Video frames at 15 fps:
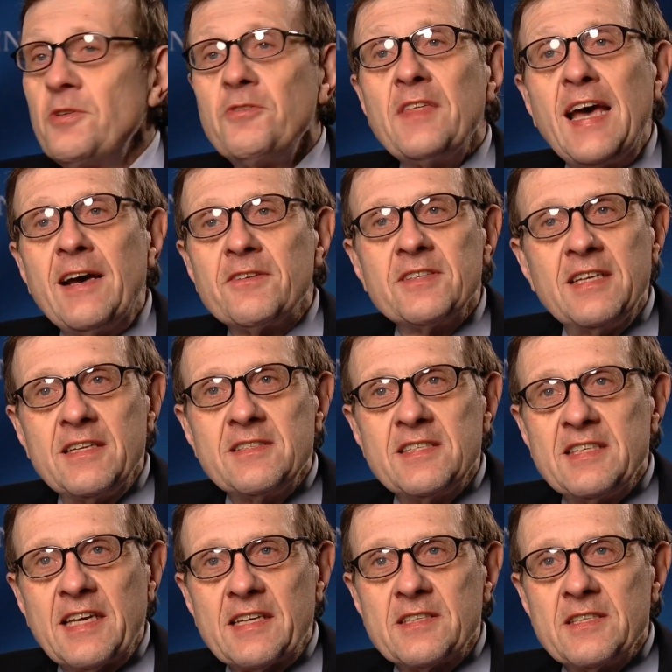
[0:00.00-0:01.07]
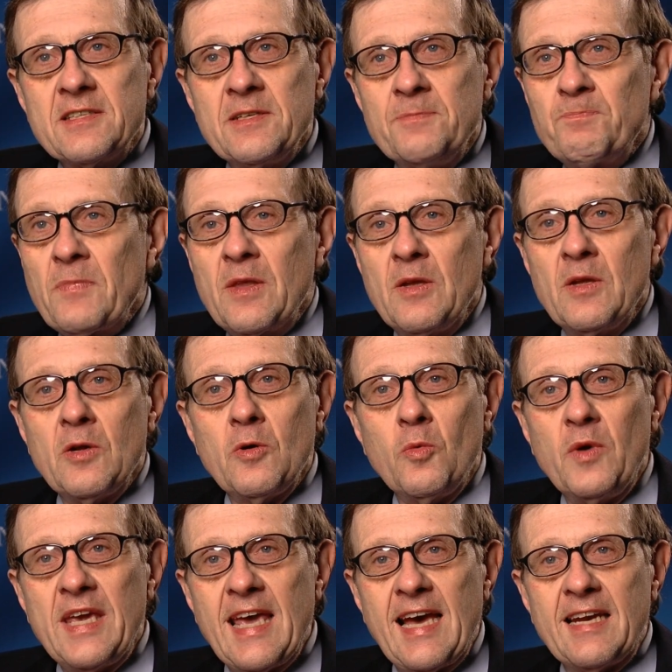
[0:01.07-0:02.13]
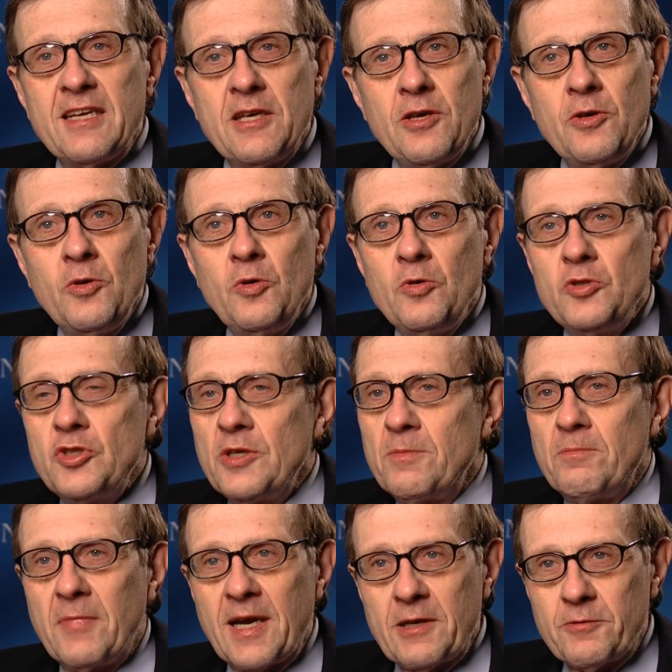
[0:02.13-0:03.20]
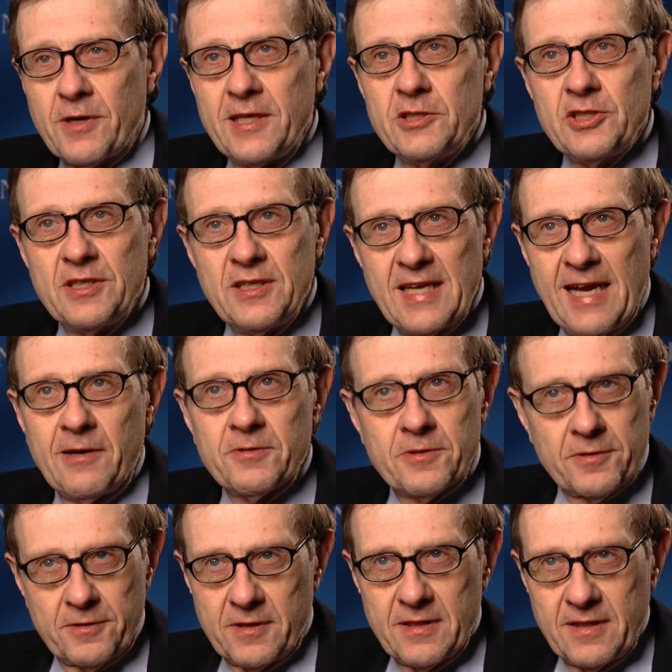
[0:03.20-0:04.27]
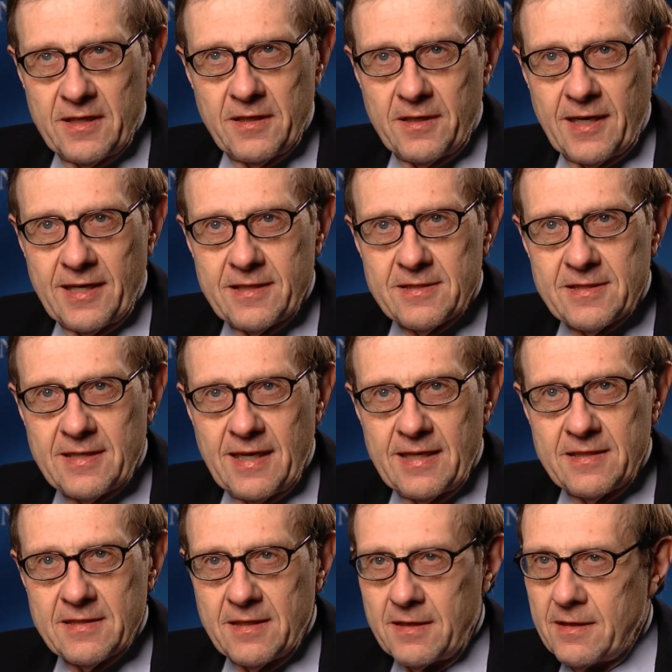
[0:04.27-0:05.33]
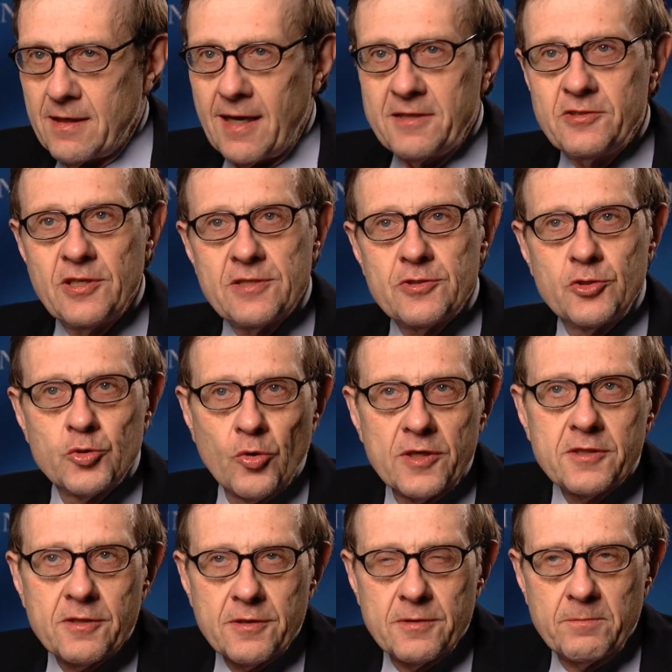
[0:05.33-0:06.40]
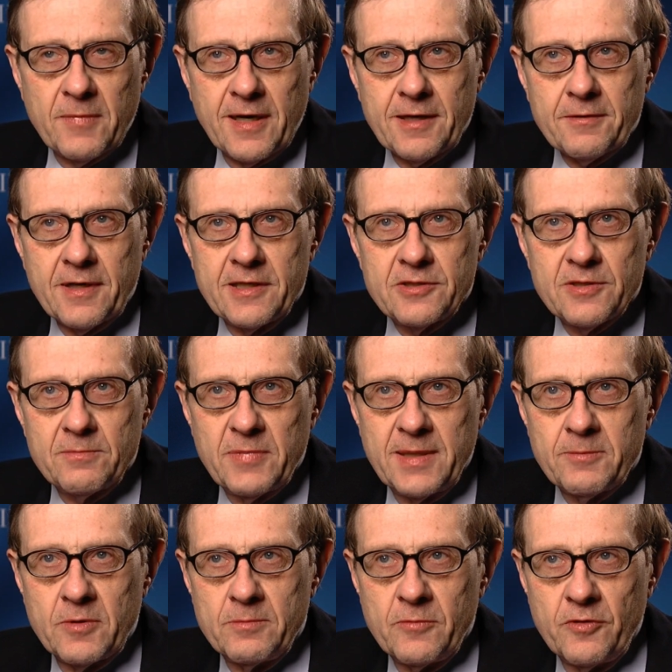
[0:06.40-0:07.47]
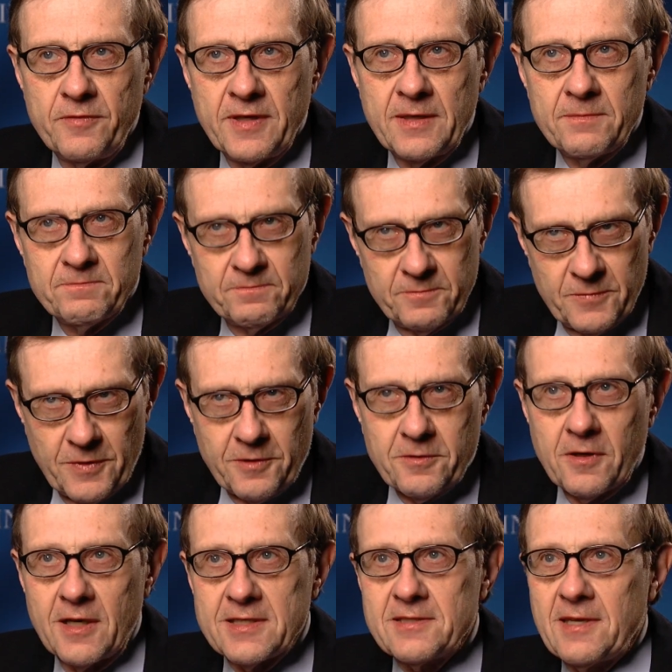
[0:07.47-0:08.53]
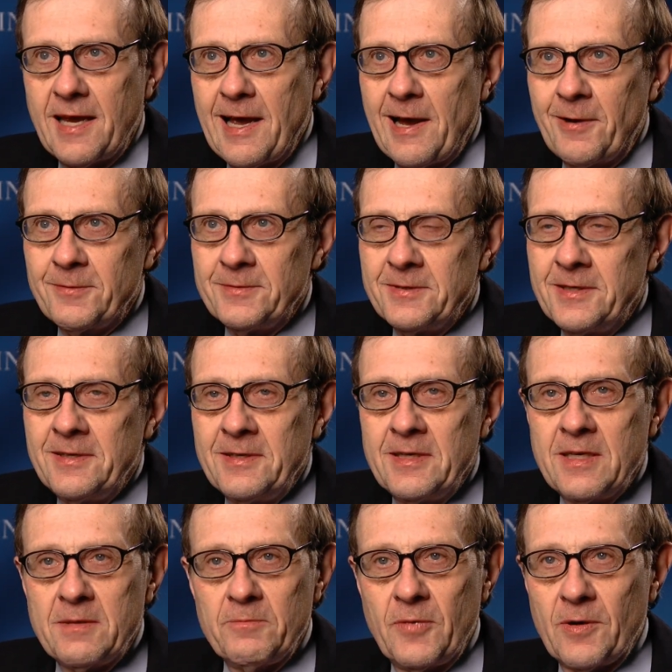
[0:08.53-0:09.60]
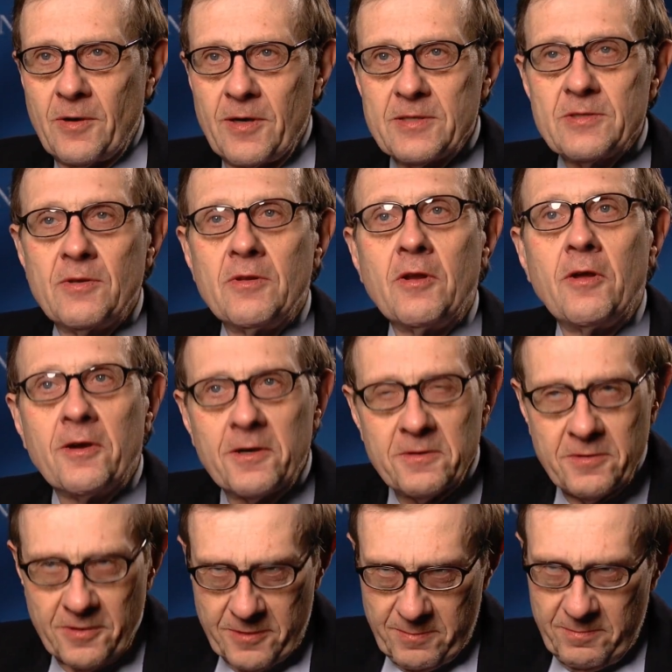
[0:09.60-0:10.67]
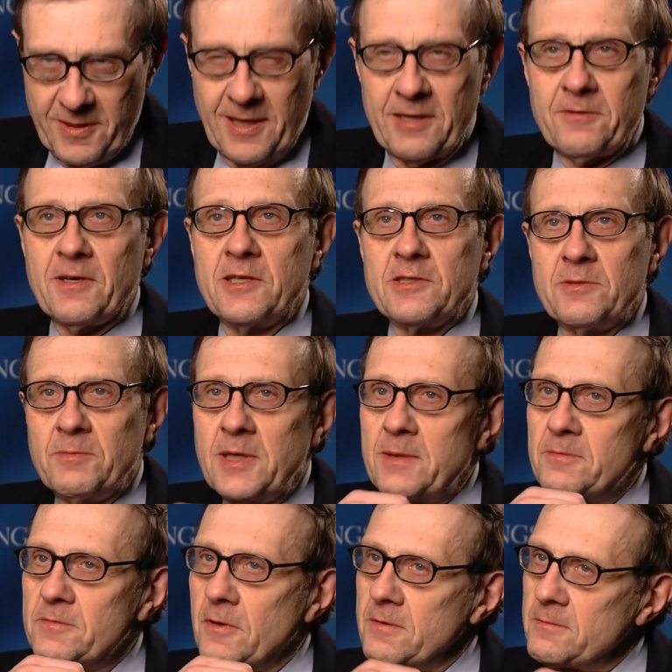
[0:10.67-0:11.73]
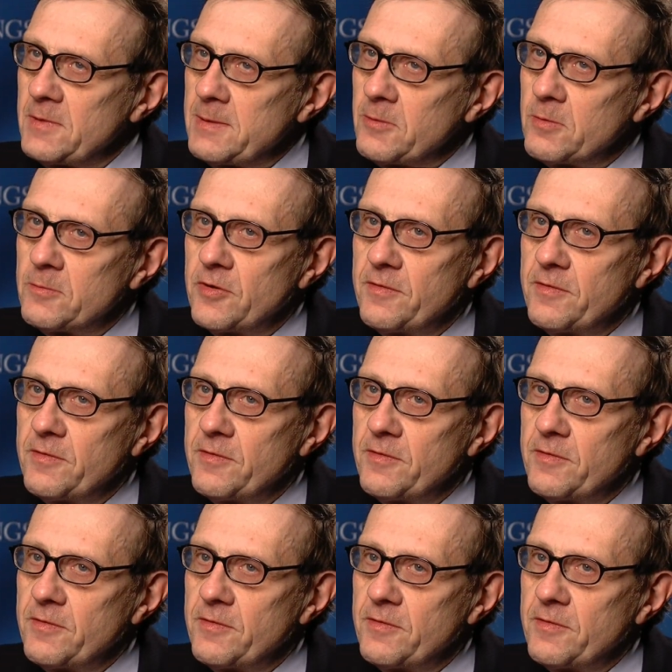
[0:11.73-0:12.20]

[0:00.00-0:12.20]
2006, we had a huge migration downturn in the United States. Not just short-term migration, people moving across town, but also long-term migration, people